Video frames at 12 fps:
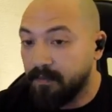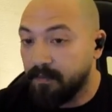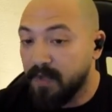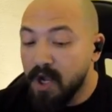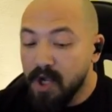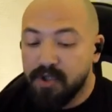
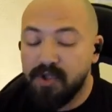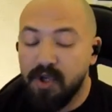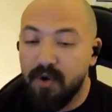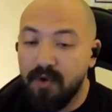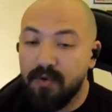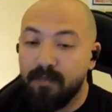
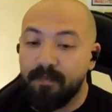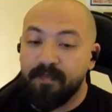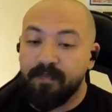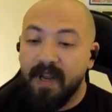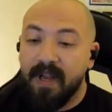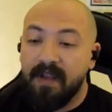So
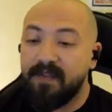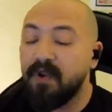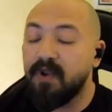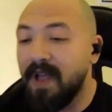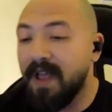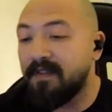if you
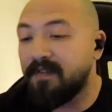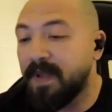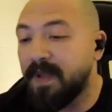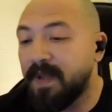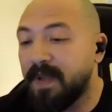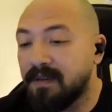have
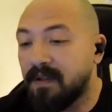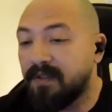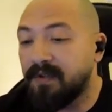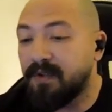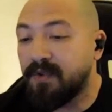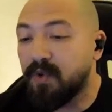been
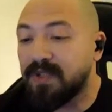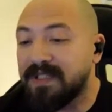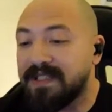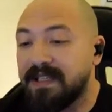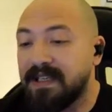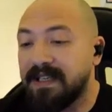through
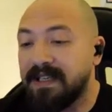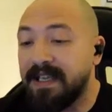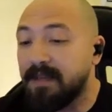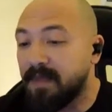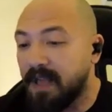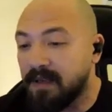the
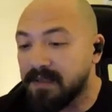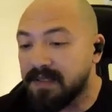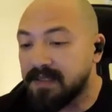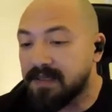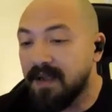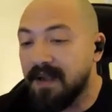emails
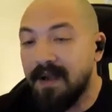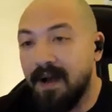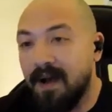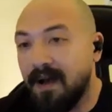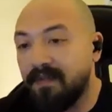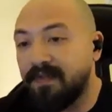of